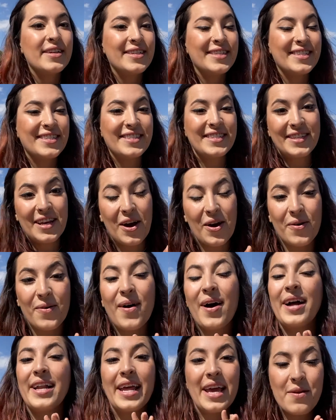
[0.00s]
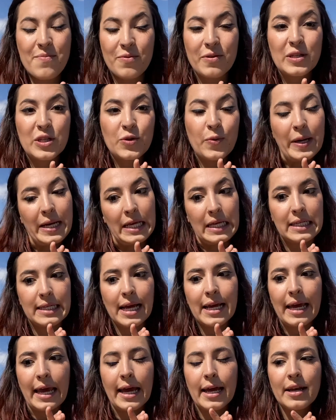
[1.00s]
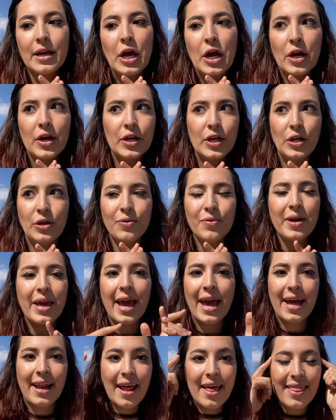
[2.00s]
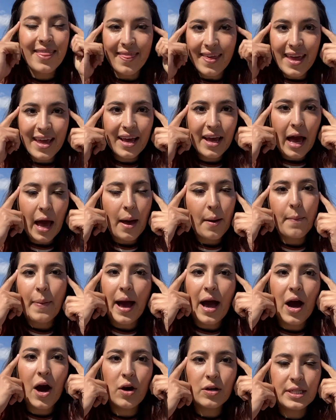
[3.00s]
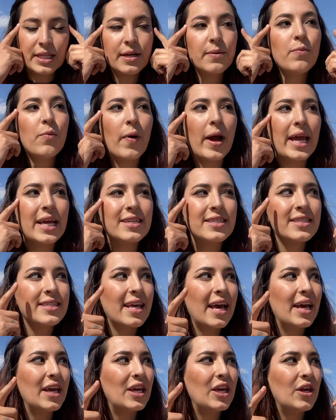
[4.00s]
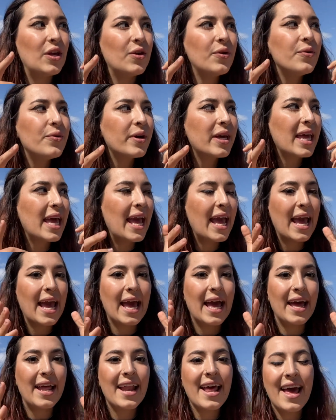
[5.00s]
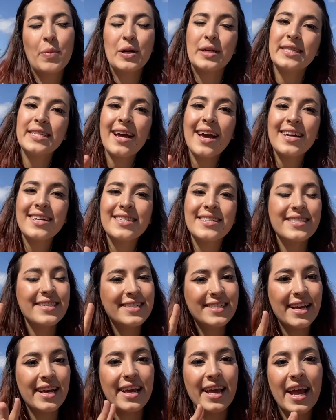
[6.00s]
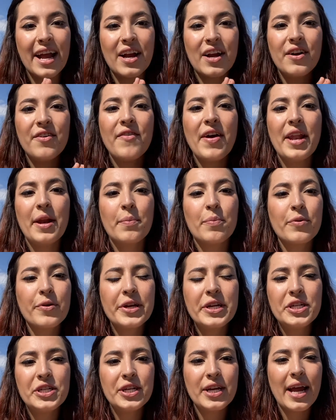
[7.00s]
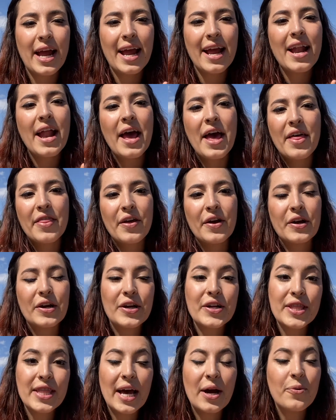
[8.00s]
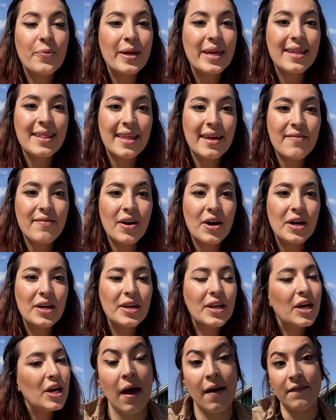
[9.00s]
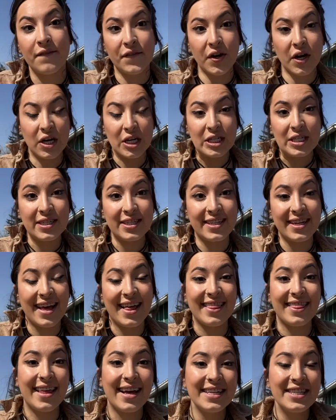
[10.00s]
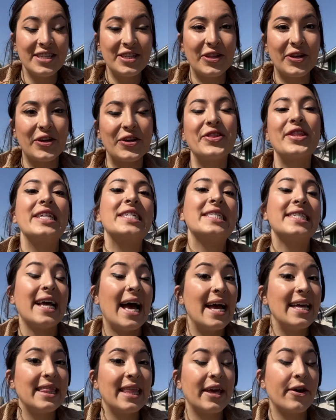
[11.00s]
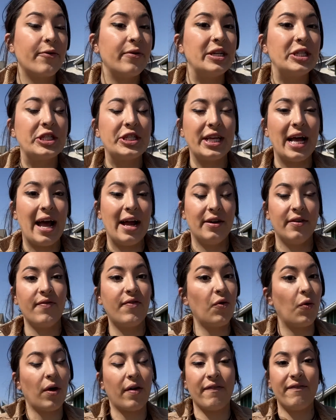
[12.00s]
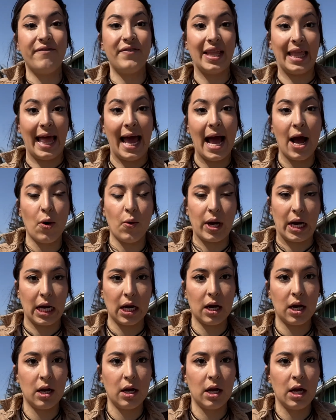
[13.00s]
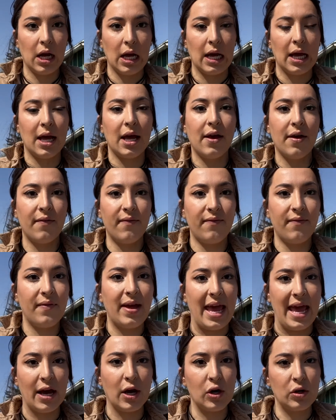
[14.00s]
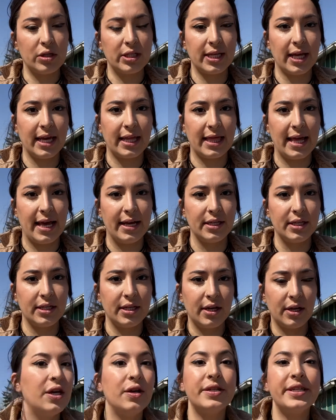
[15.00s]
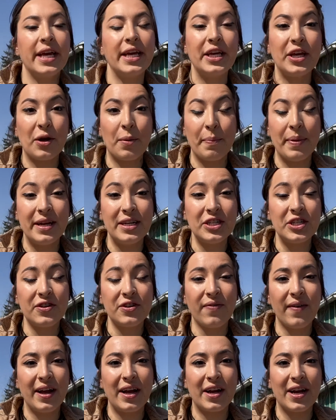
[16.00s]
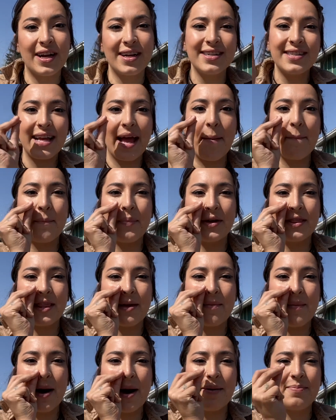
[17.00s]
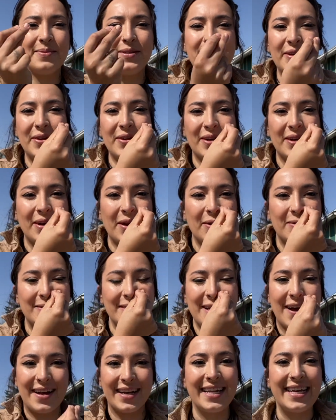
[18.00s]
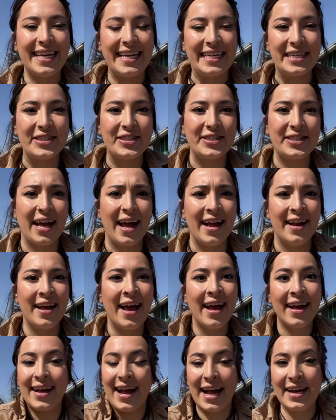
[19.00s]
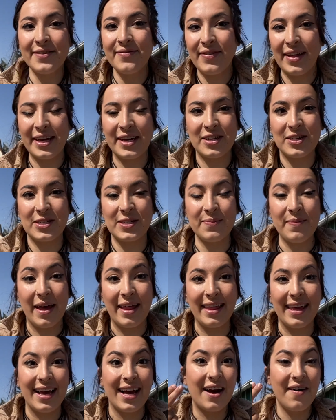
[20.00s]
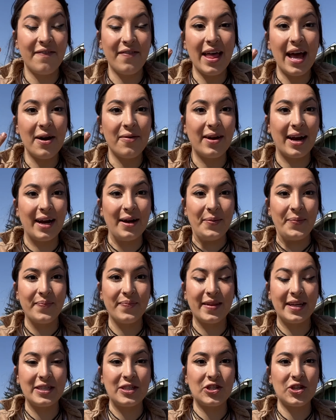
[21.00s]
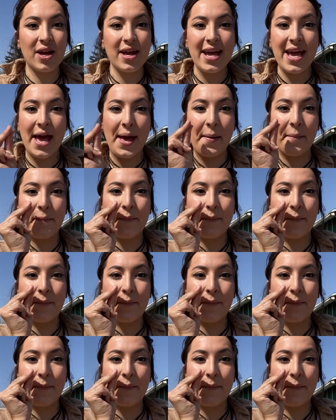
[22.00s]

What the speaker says: So on April 22nd, you can think about some ways that you can protect, take care of, and appreciate the earth that we live on. First, let's learn the sign language sign for flower. It goes like this. You take your pinched fingers and put them up to your nose on each side, kind of like you're smelling a flower. Let's try it.